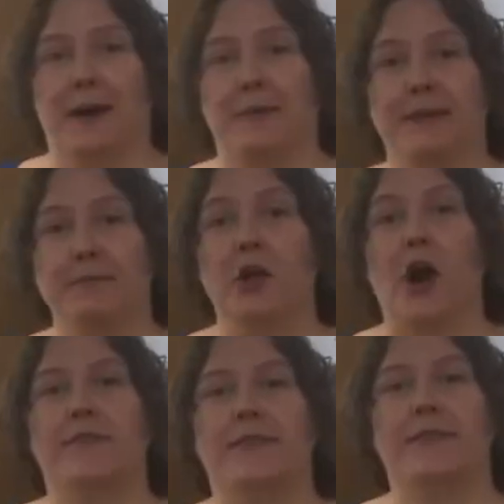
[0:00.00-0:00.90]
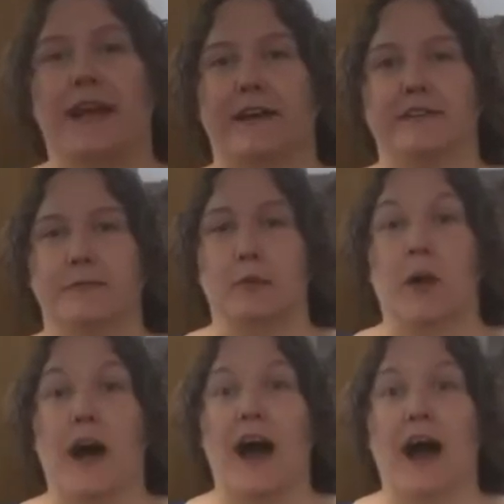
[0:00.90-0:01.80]
People often ask me,
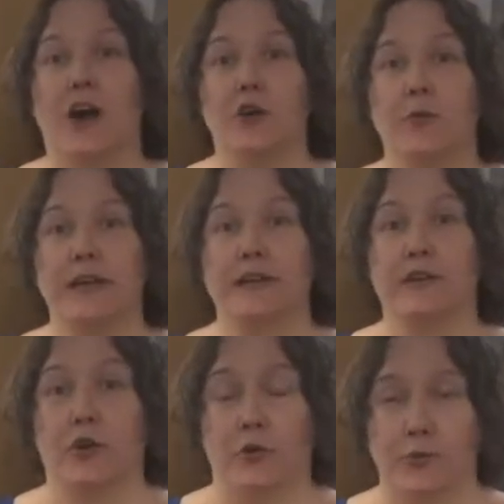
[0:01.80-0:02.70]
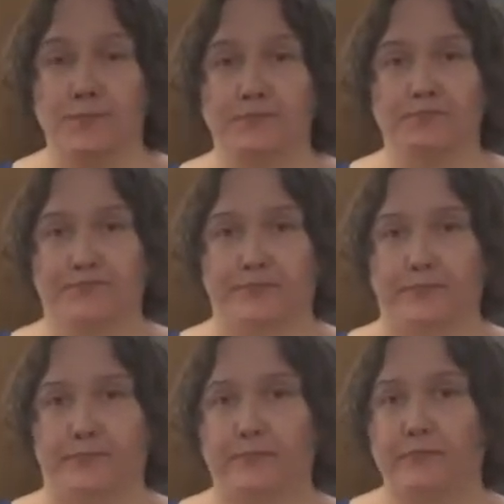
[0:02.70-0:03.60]
well, how do we know
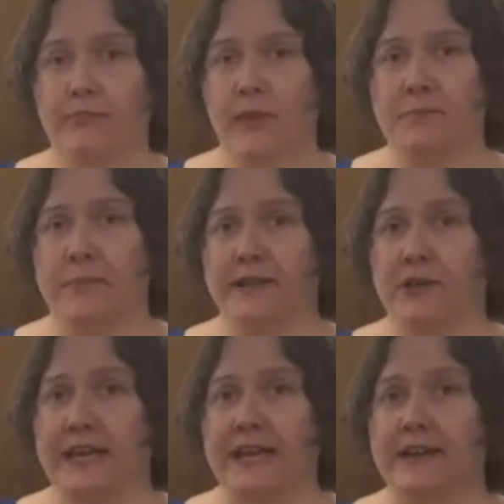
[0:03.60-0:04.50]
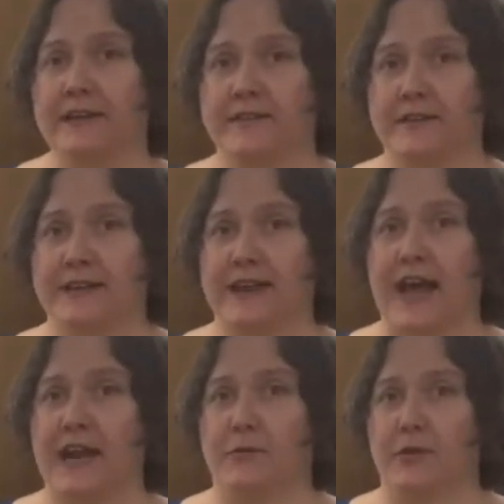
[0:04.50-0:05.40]
by looking at an extinct
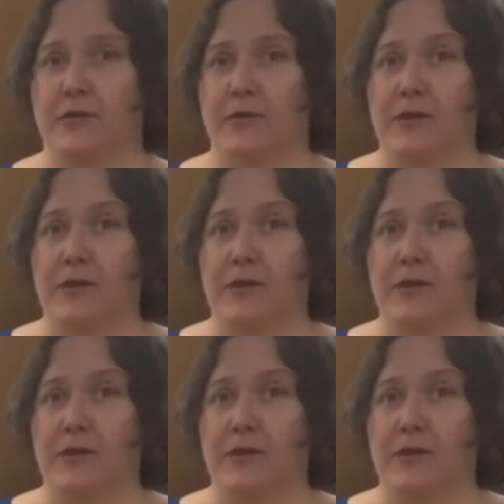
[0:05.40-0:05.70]
animal